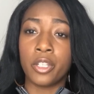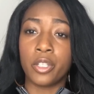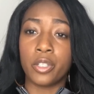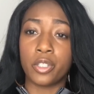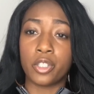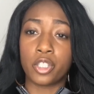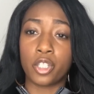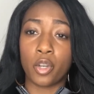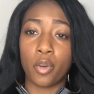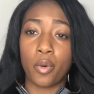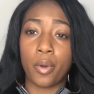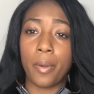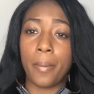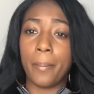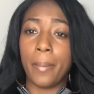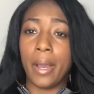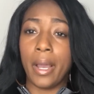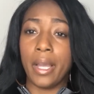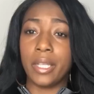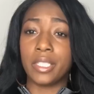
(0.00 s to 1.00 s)
showing
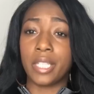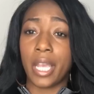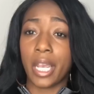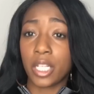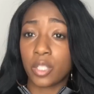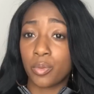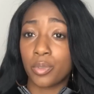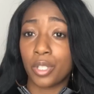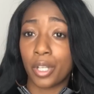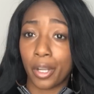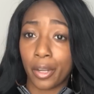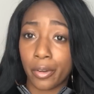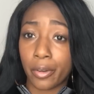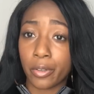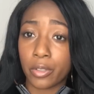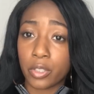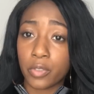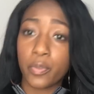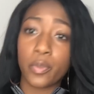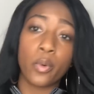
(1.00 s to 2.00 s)
my tax
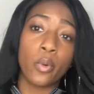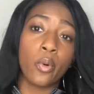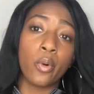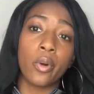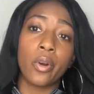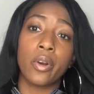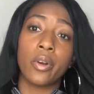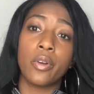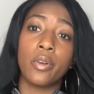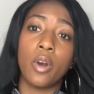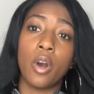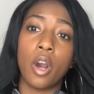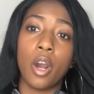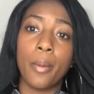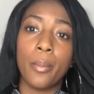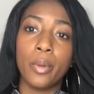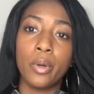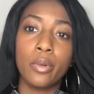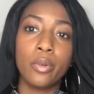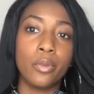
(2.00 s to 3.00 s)
returns for our
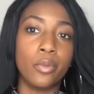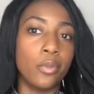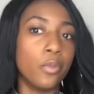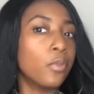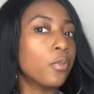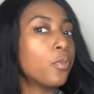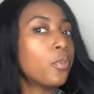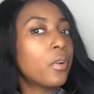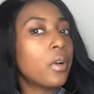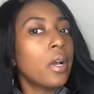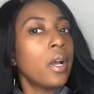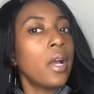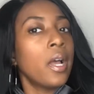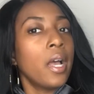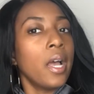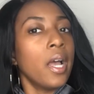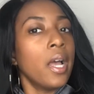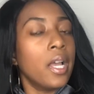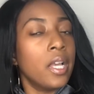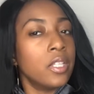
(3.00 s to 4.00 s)
move.
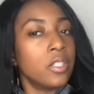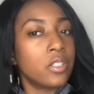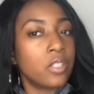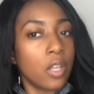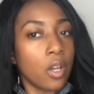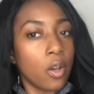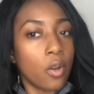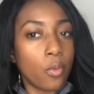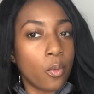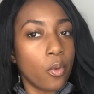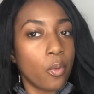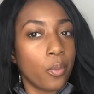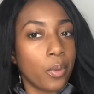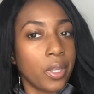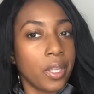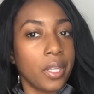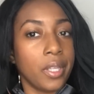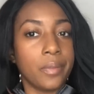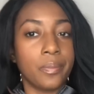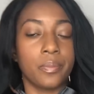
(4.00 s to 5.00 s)
And so
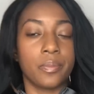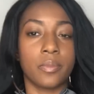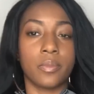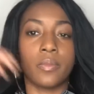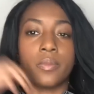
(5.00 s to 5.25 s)
when